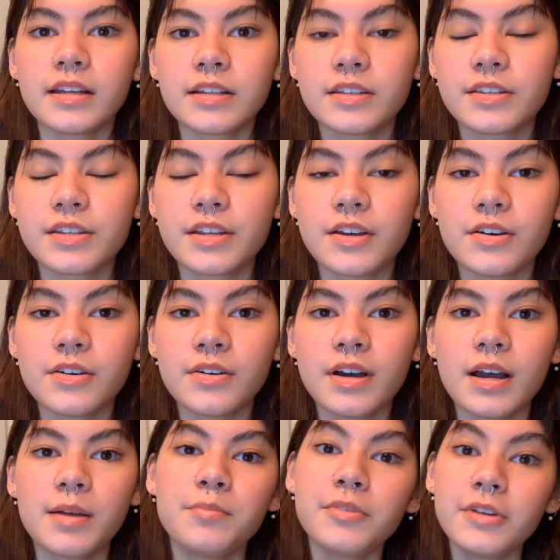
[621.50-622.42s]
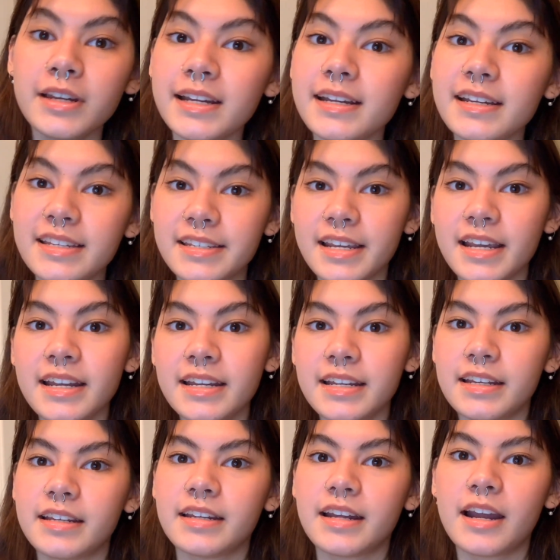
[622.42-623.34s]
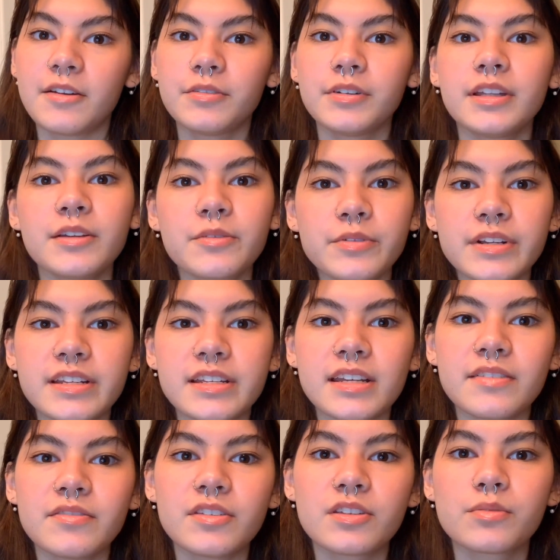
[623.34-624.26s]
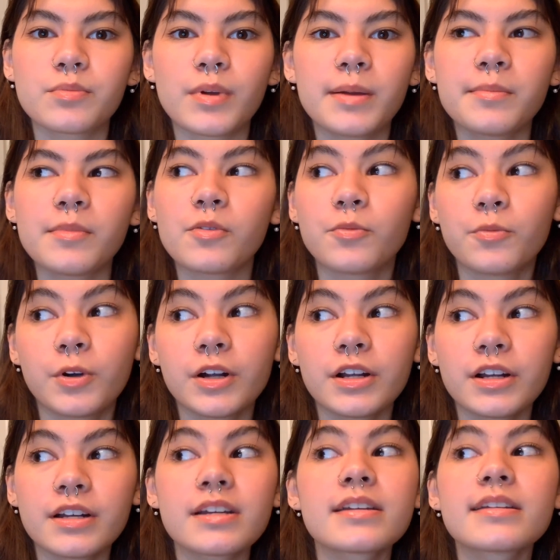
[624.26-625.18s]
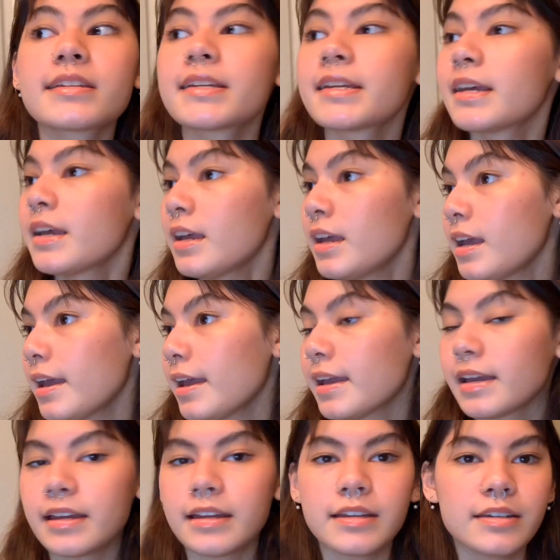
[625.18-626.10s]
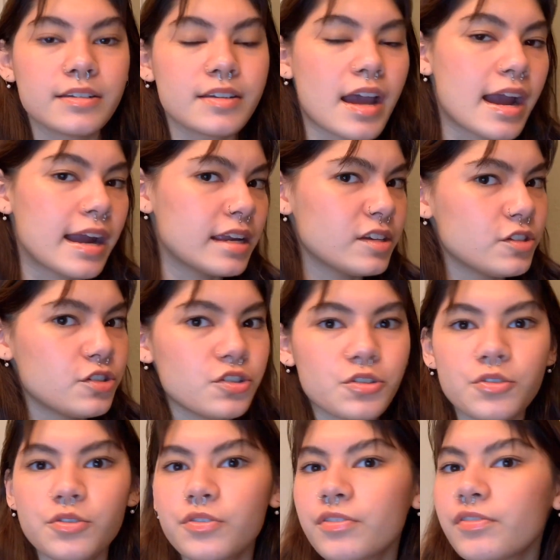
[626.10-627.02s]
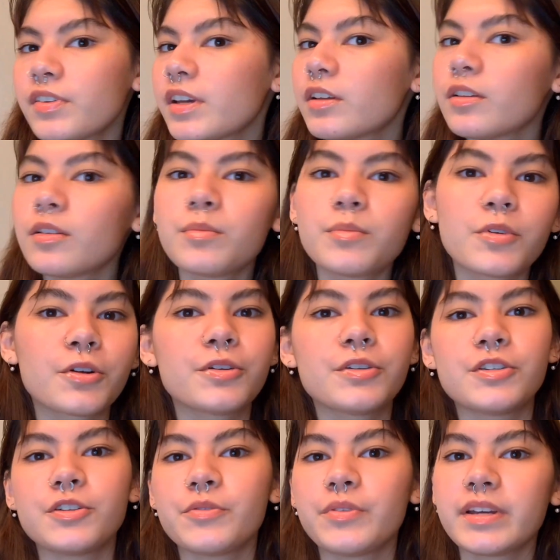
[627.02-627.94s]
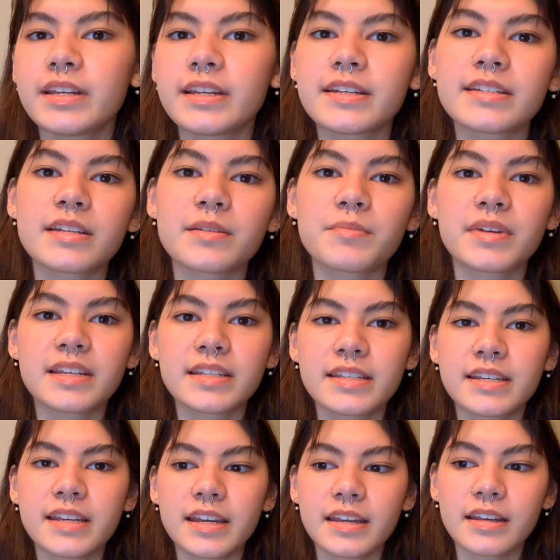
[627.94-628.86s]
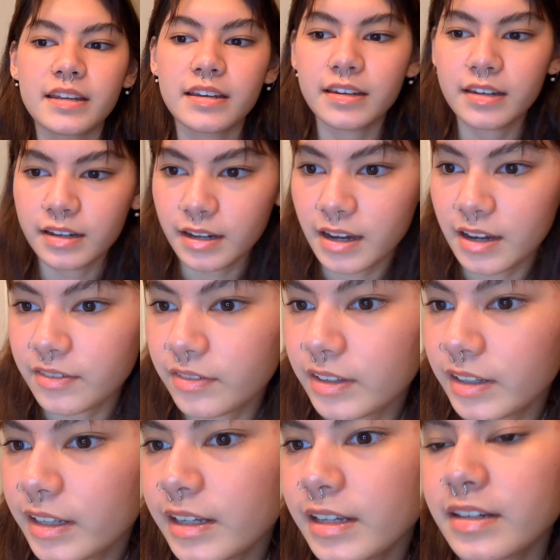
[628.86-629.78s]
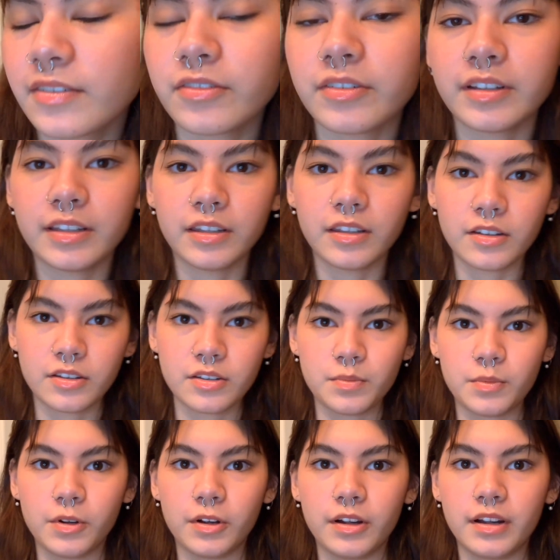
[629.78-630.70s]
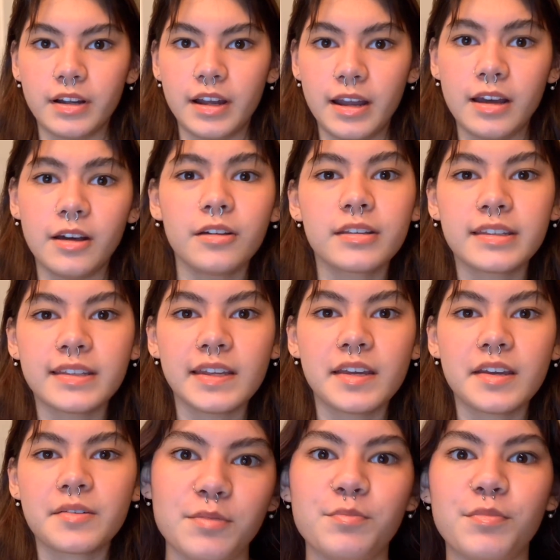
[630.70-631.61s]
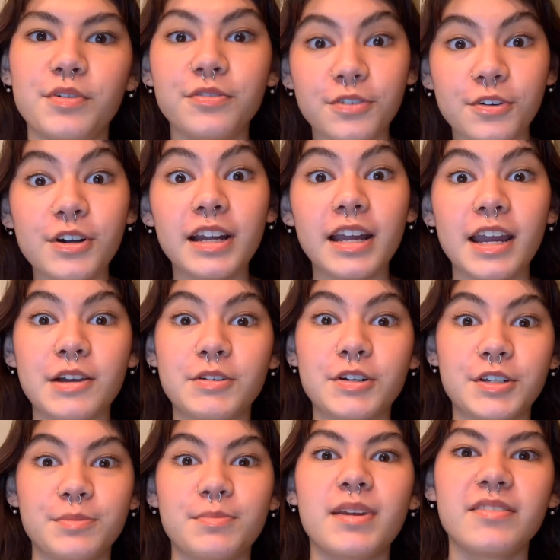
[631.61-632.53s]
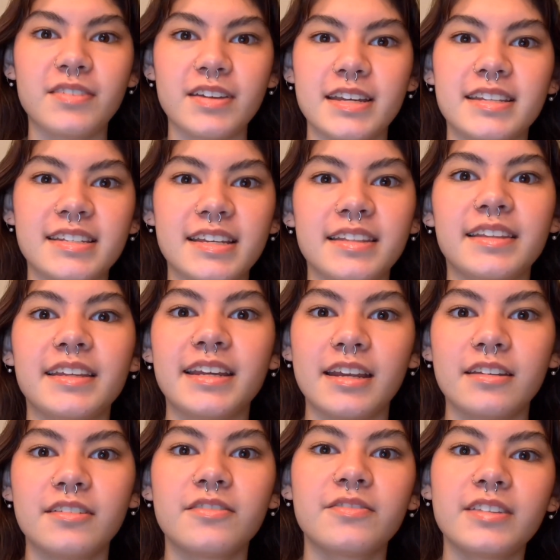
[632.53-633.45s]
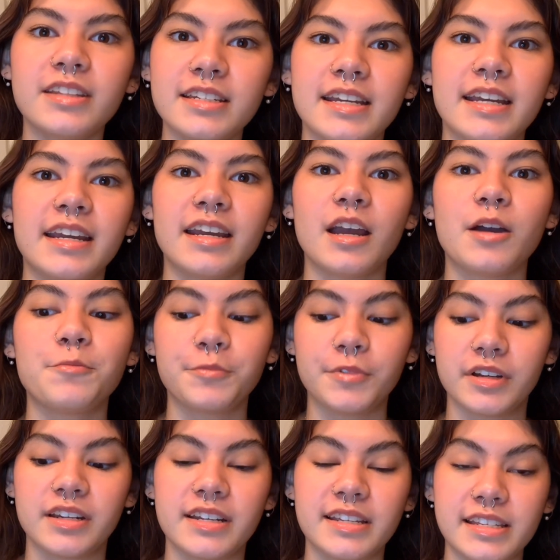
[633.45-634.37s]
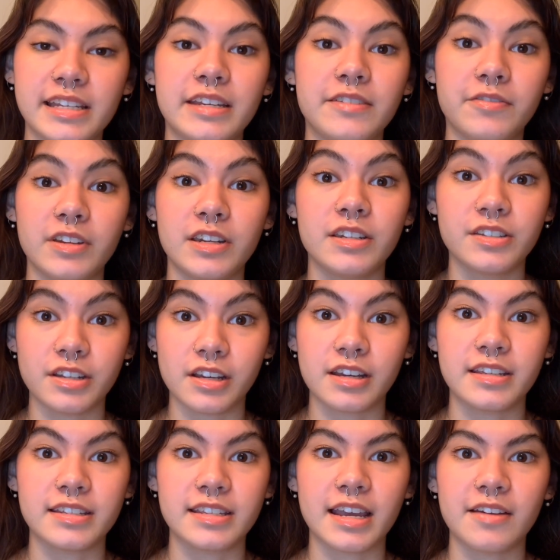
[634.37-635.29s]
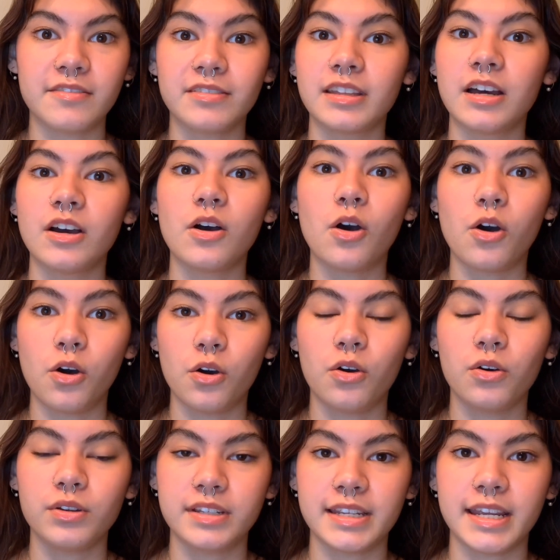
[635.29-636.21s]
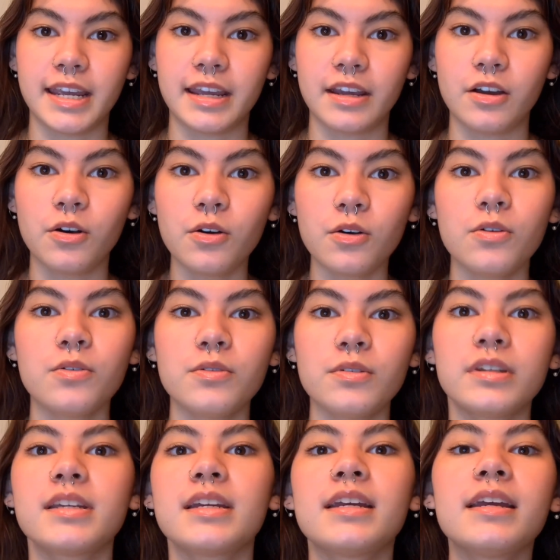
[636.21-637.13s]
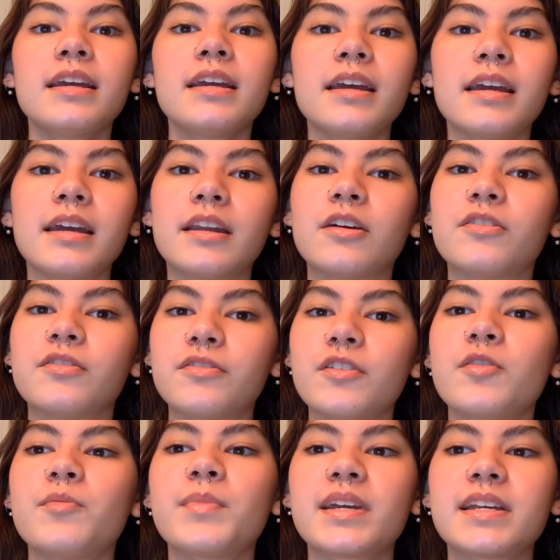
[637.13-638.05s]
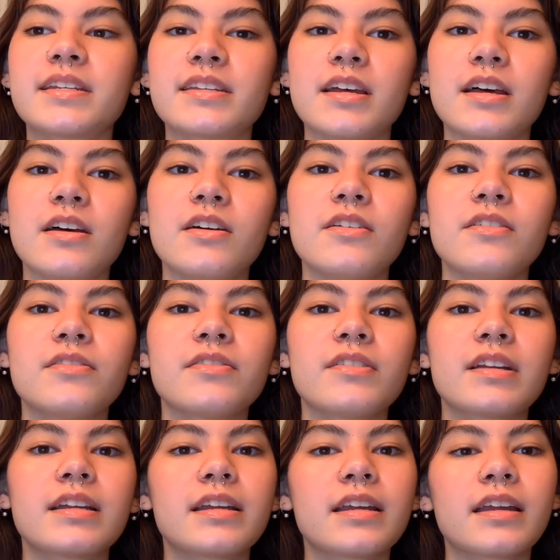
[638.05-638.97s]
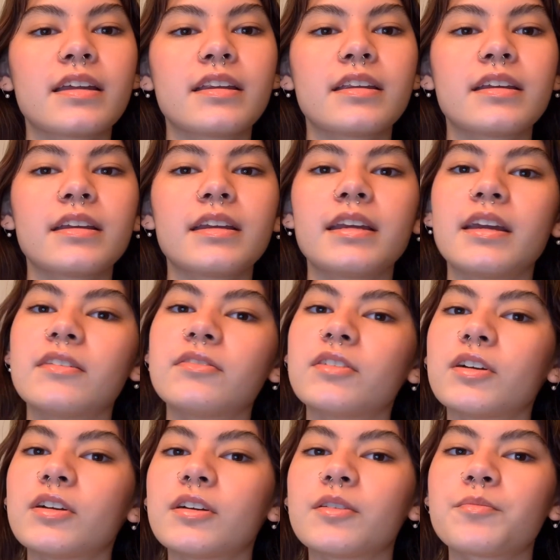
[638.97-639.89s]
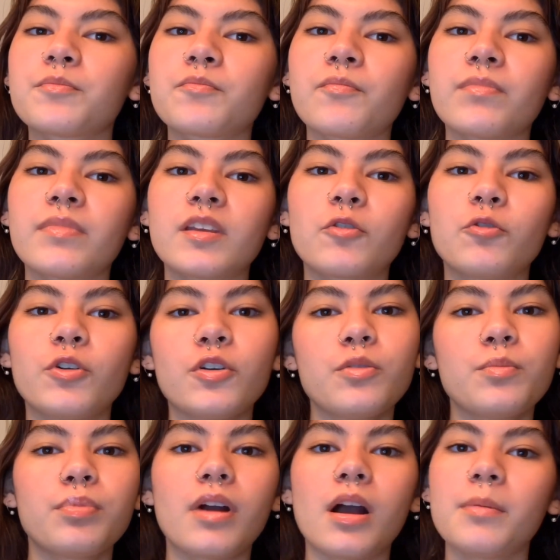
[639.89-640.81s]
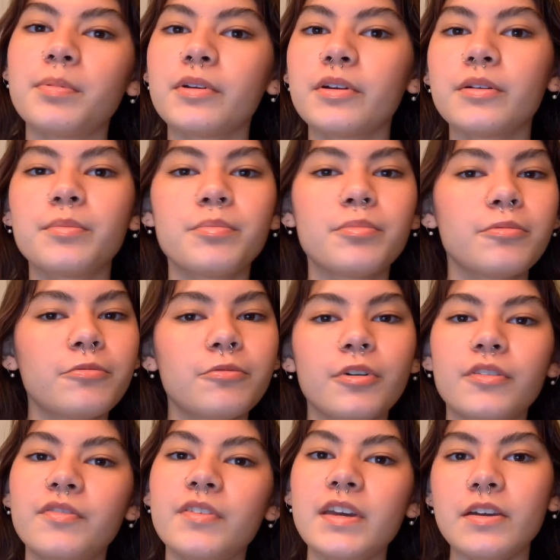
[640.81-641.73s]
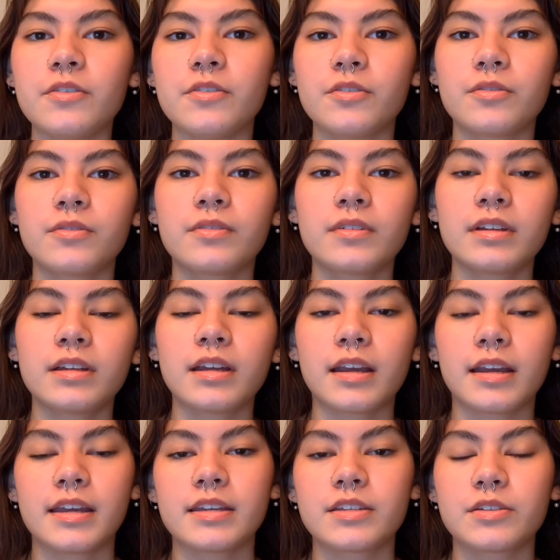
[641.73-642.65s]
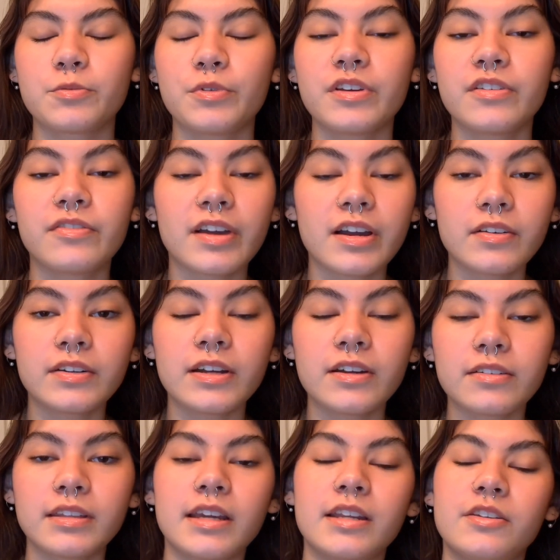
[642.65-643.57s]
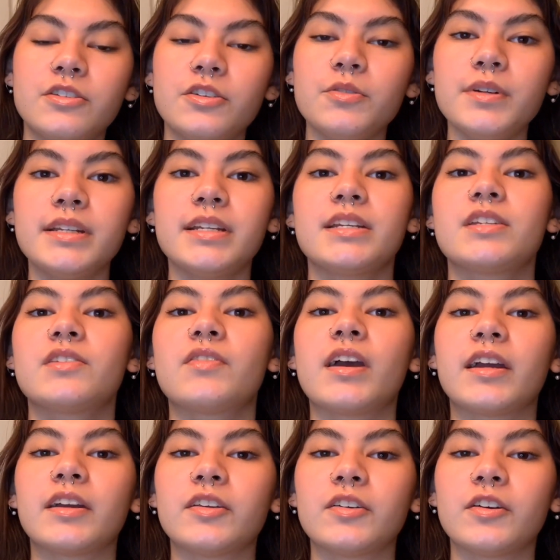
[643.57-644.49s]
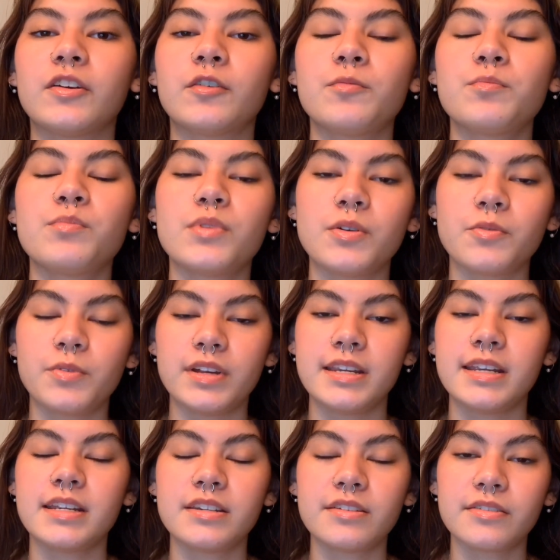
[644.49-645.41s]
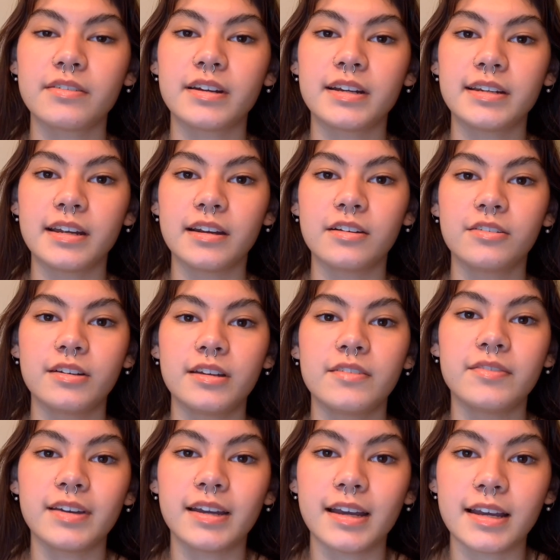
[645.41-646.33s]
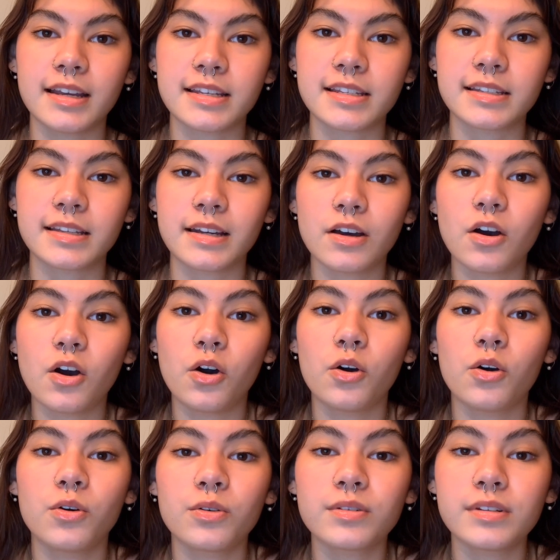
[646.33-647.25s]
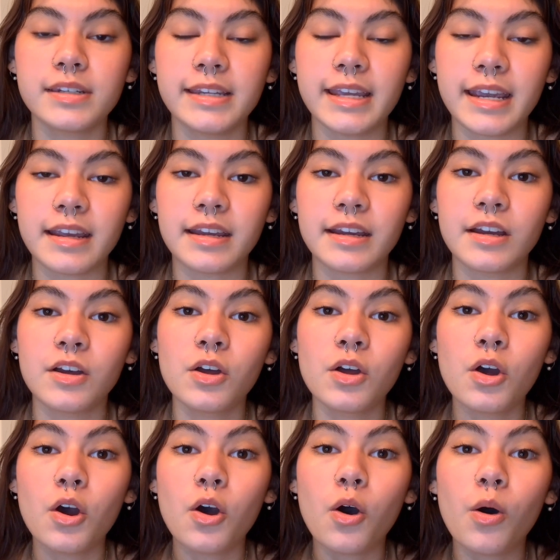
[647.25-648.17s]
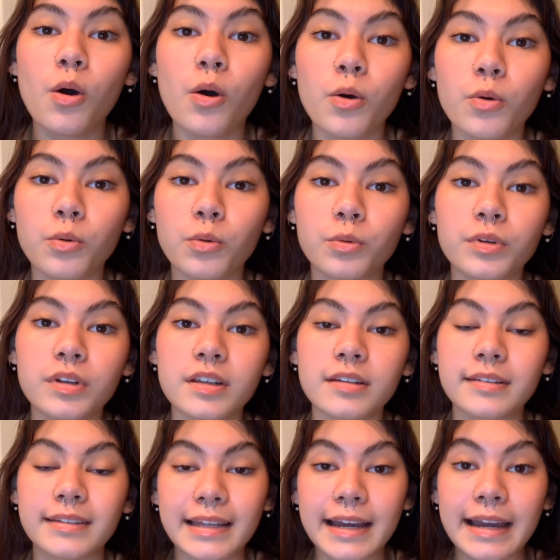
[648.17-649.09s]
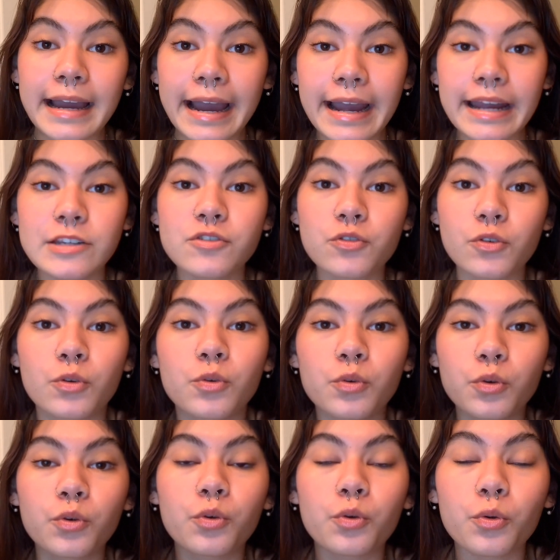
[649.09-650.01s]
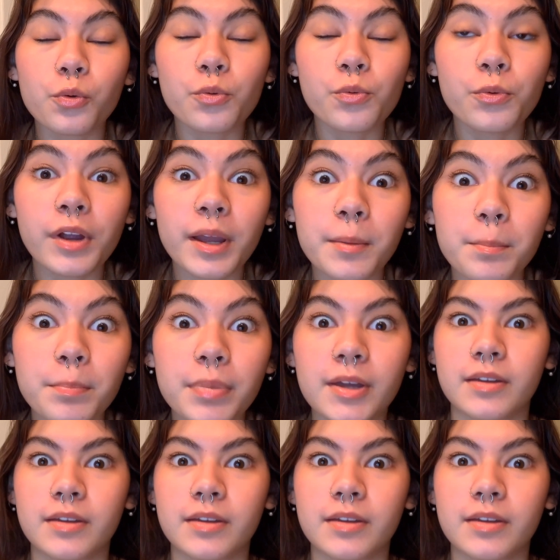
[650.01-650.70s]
And so I'm pretty excited. I really want to see if this primer works. And I do feel more dewiness in my skin. I feel like it definitely looks more healthy. Before I wash my face at the end of the day, I'm gonna see if it does have that all day hold. And I'll film myself and give a real proper review. Because we found out that dewiness factor, but we need to find out if it has that all day hold, that hydro grip.